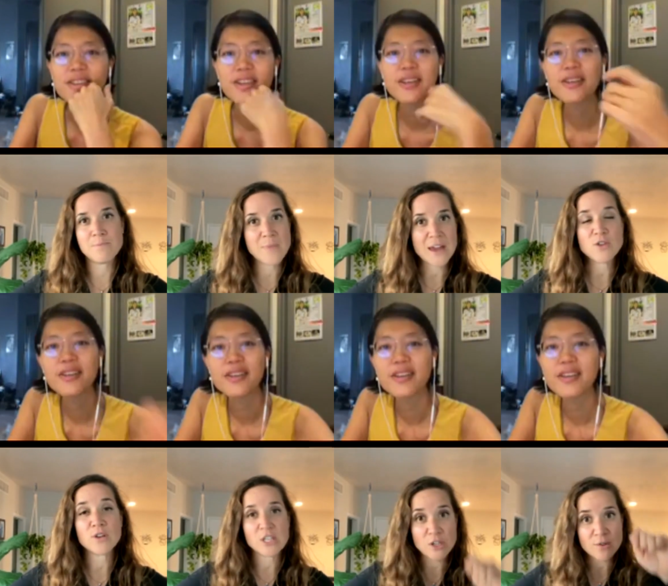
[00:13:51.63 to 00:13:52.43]
Speaker 1: that
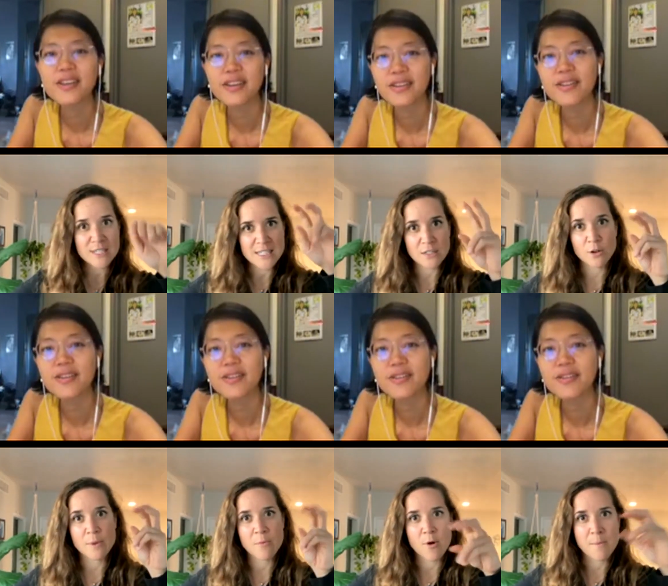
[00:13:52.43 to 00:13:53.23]
you can use that's a little
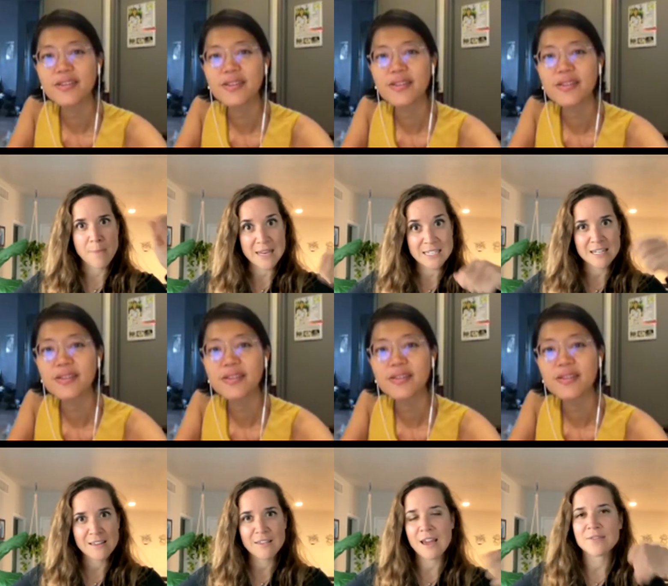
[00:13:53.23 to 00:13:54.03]
bit more
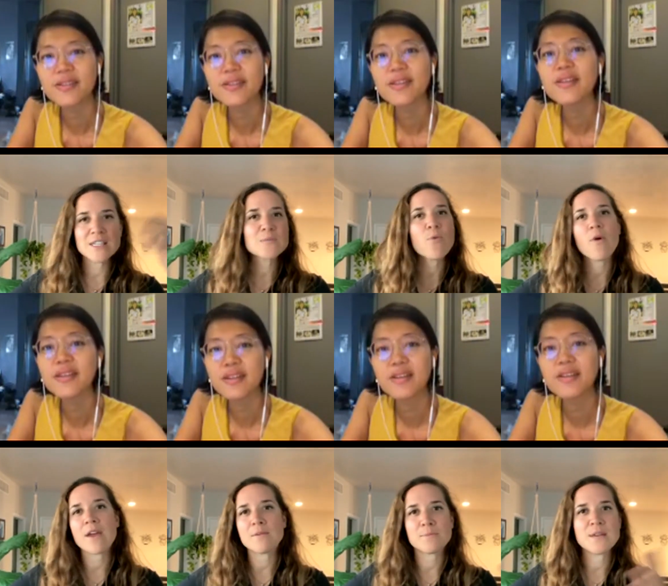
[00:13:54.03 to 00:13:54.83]
bendy. Like at this
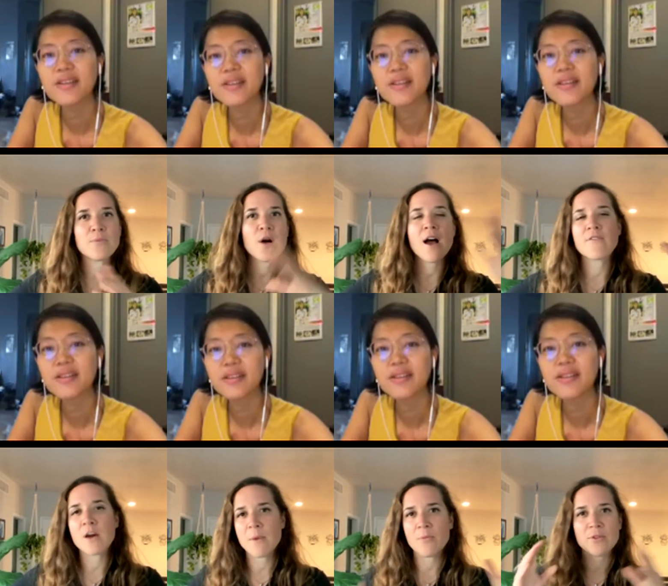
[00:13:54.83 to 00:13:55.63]
point, people have
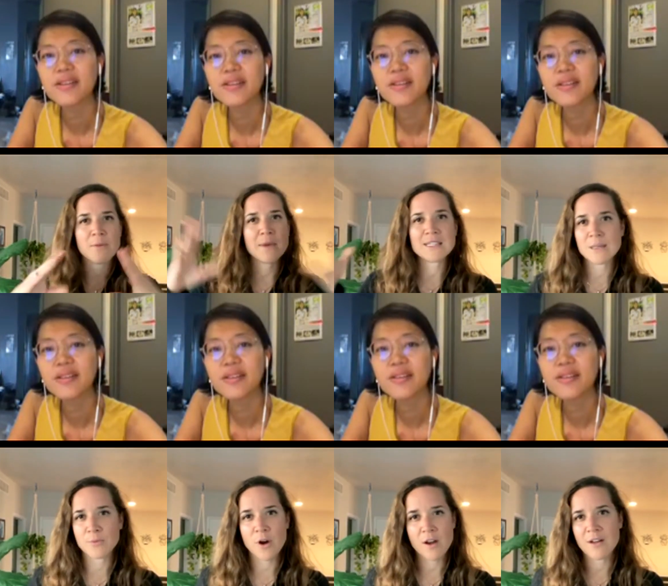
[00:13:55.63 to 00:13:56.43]
come up with
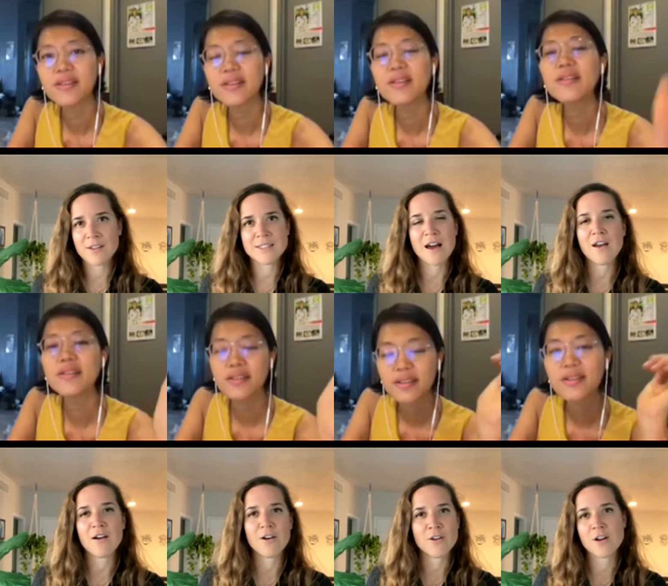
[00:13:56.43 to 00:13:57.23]
amazing products
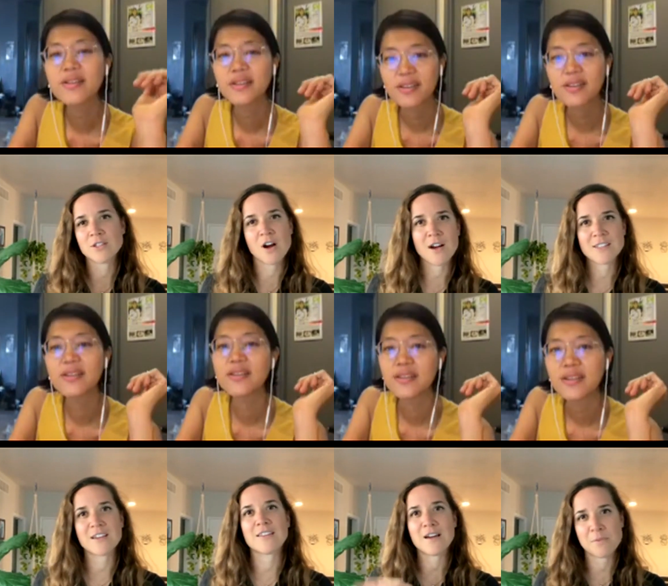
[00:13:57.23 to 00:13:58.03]
that are
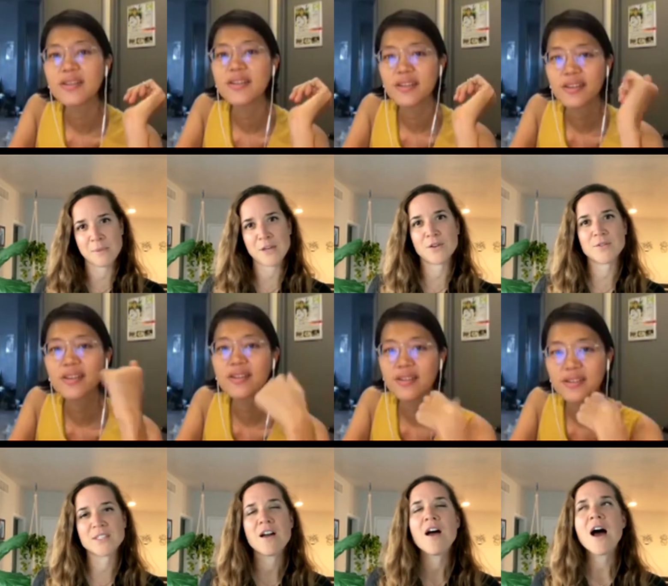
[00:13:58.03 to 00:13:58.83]
non-toxic that can be
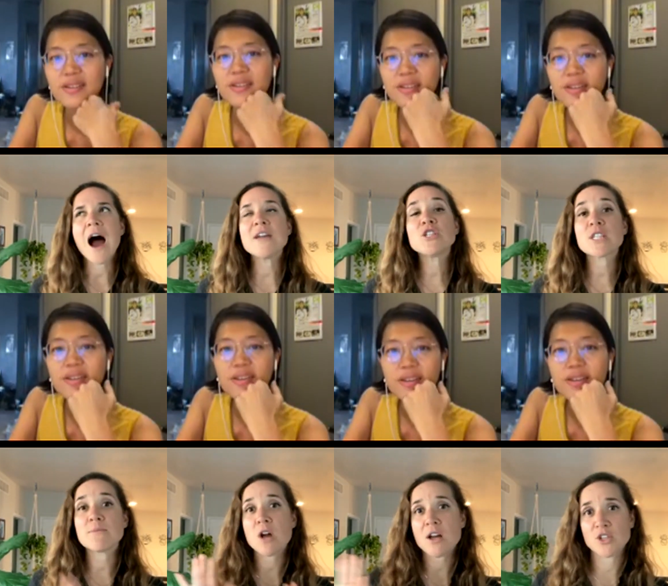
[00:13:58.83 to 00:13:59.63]
used. I just
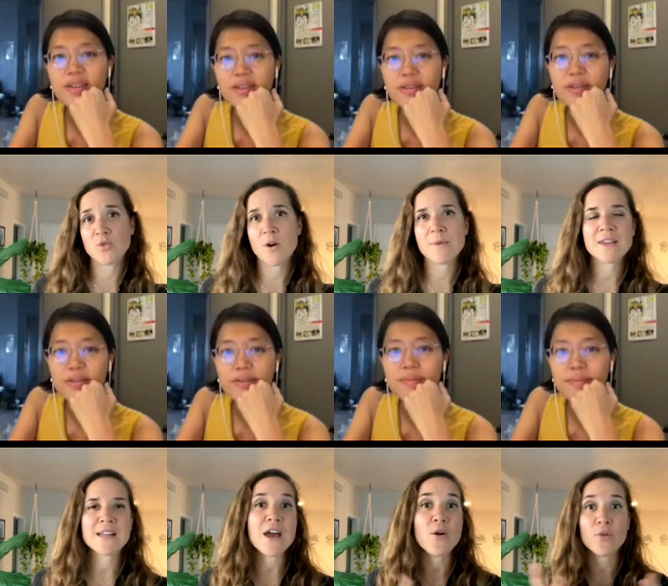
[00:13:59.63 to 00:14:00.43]
am not sure
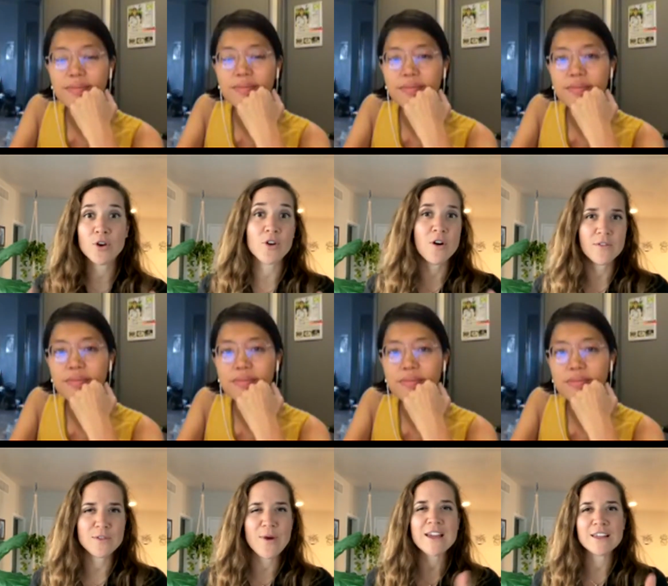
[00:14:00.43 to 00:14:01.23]
because I don't cook all
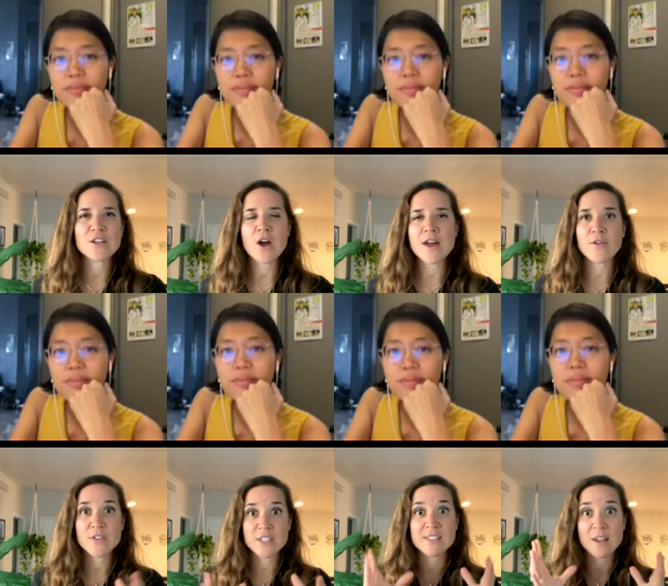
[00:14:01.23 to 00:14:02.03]
right. Like I know
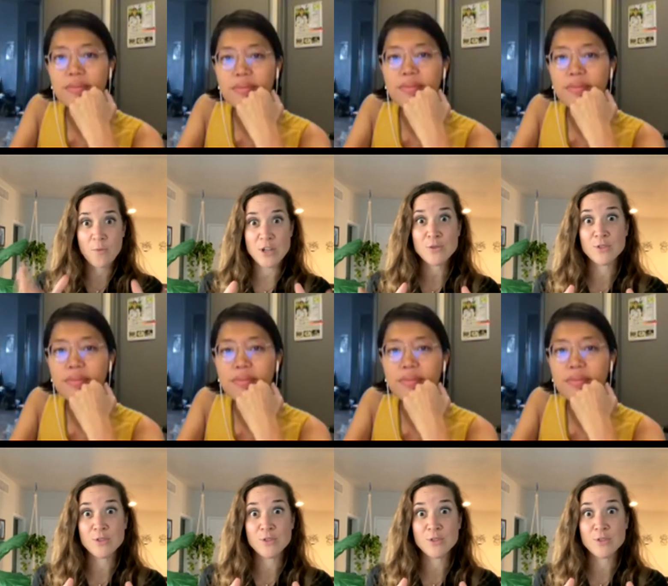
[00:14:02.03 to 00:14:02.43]
this is like what you